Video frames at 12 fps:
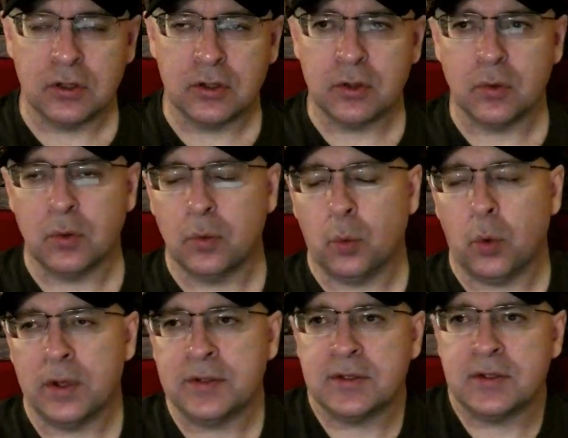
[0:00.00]

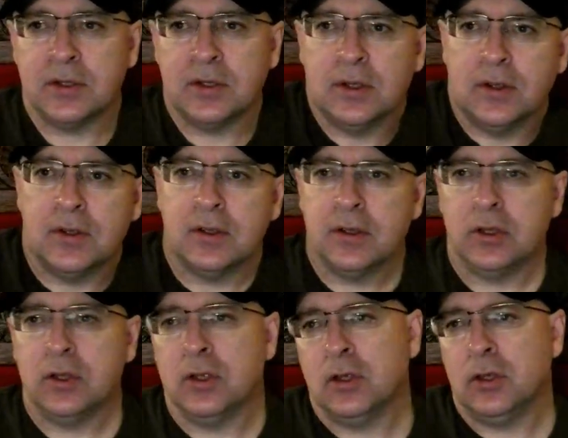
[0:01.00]
Once
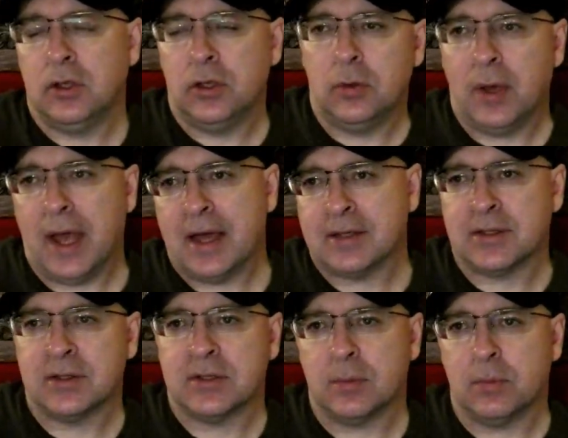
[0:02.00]
you ask
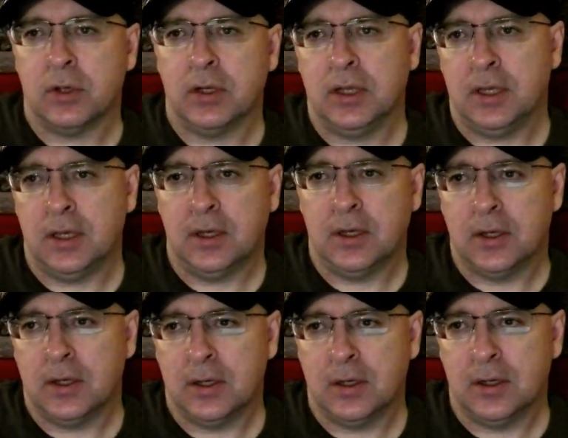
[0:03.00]
somebody,
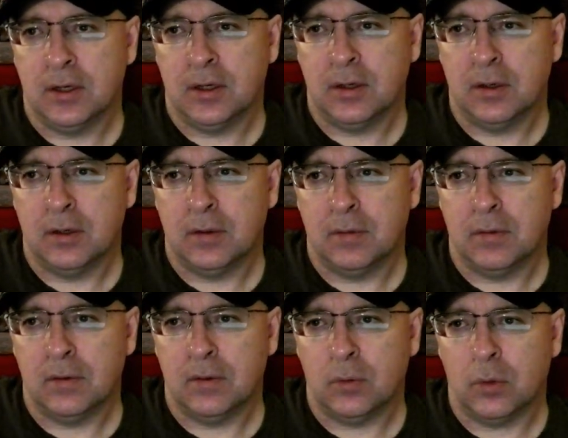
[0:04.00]

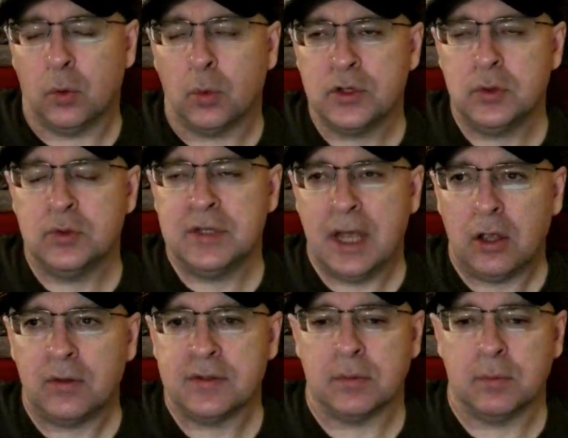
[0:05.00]
or once you tell
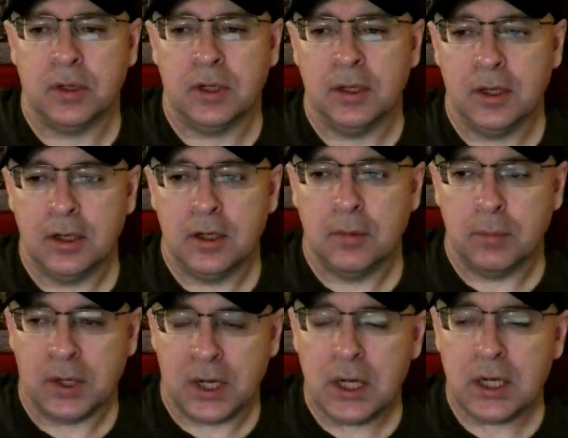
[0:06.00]
somebody
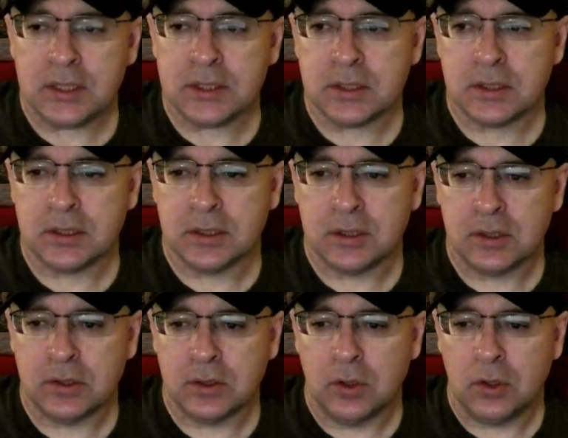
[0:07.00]
because,
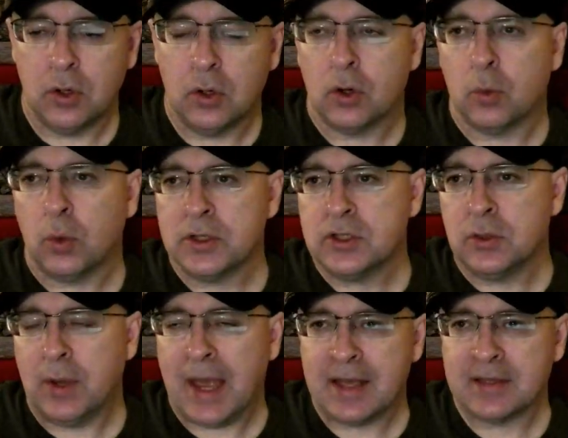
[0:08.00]
or once you
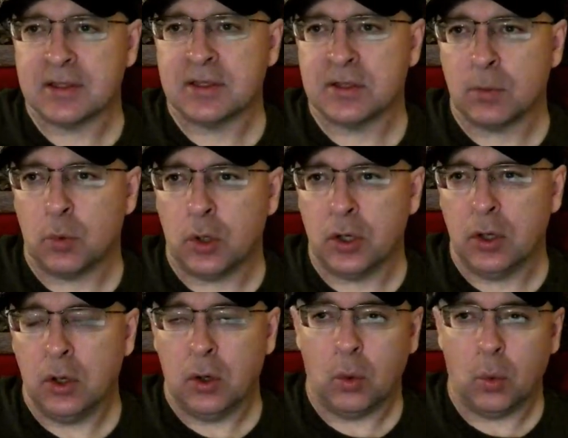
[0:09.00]
ask someone
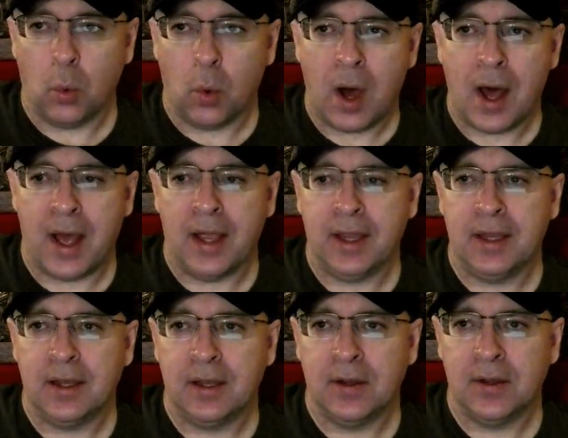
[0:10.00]
why,
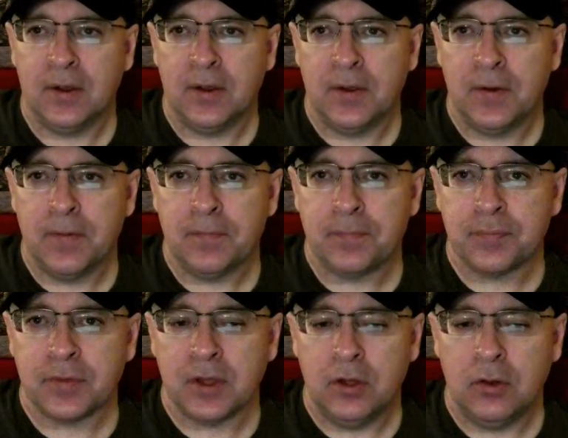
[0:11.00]

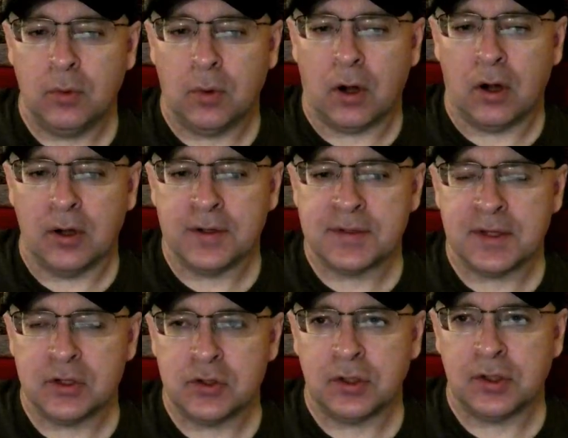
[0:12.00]
you are
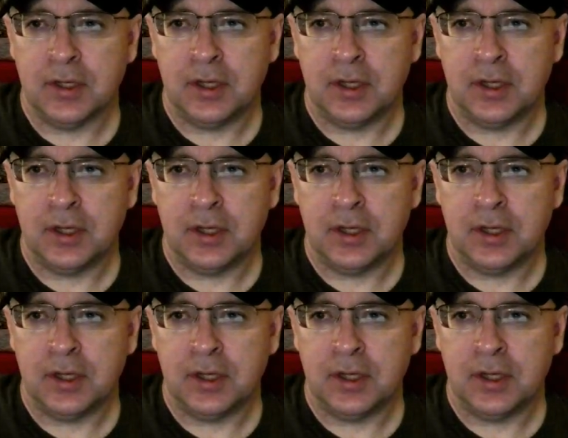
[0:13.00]
essentially